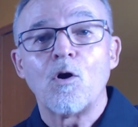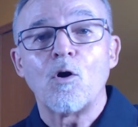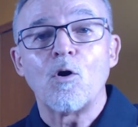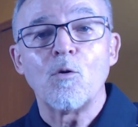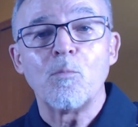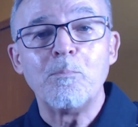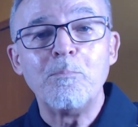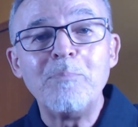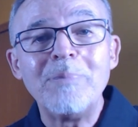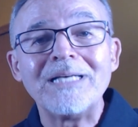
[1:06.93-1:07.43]

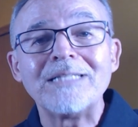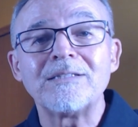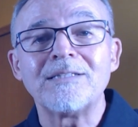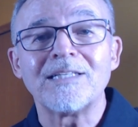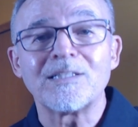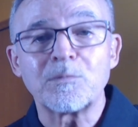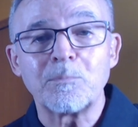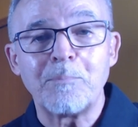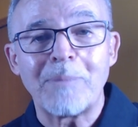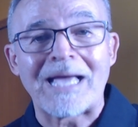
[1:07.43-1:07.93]
or
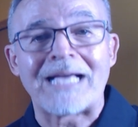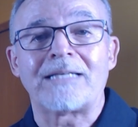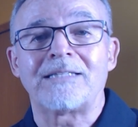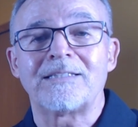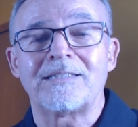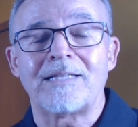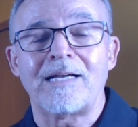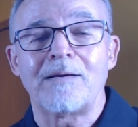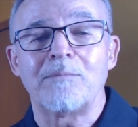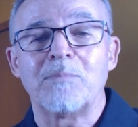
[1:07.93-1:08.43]
business bank
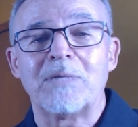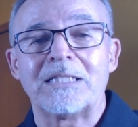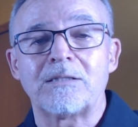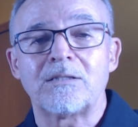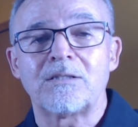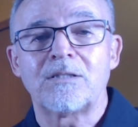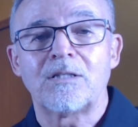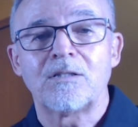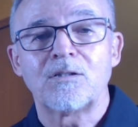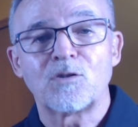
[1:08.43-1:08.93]
statements.